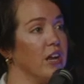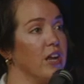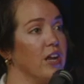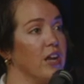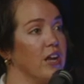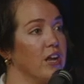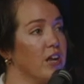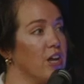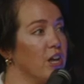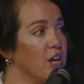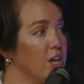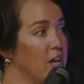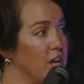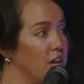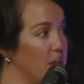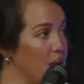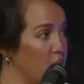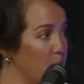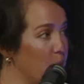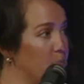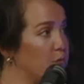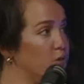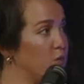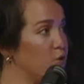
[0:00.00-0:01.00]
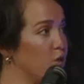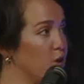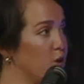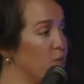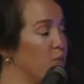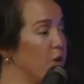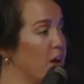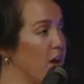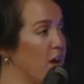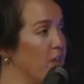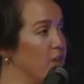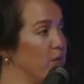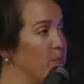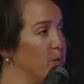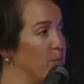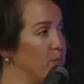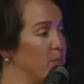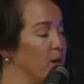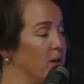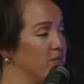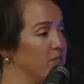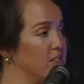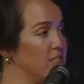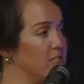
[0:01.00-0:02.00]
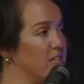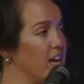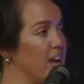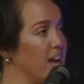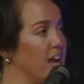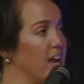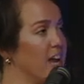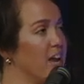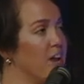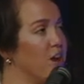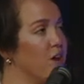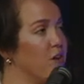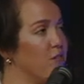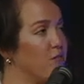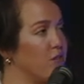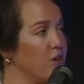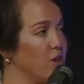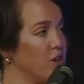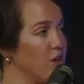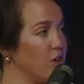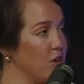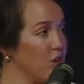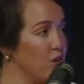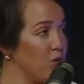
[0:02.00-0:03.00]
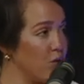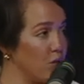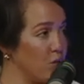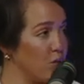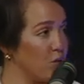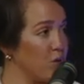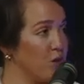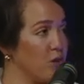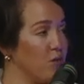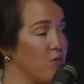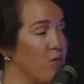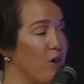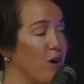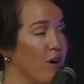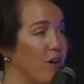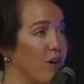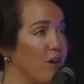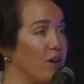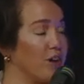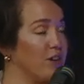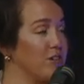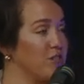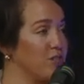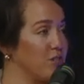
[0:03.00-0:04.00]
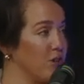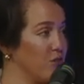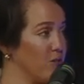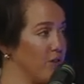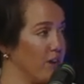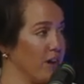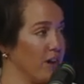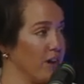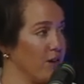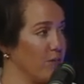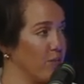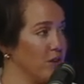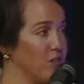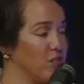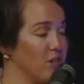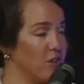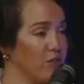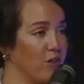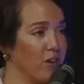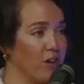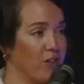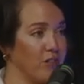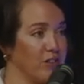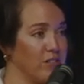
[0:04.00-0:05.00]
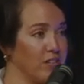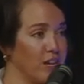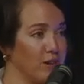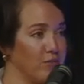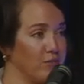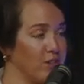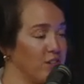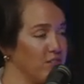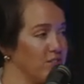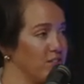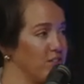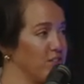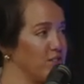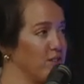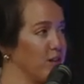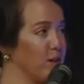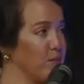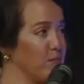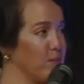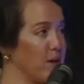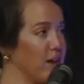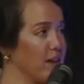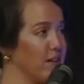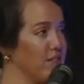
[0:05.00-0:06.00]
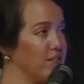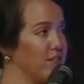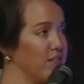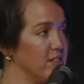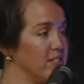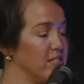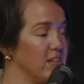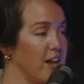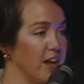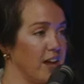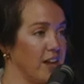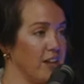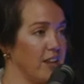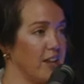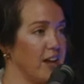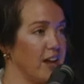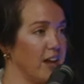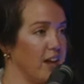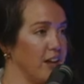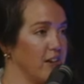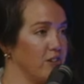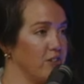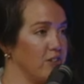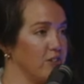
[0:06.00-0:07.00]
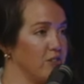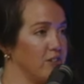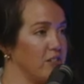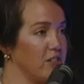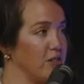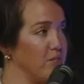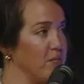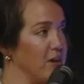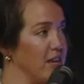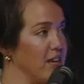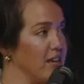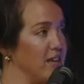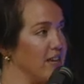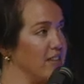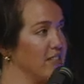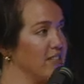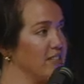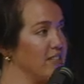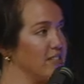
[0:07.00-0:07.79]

and absorb what other people have to say. For you, you are so young. We joke all the time. Joseph is like my son that I introduce in meetings.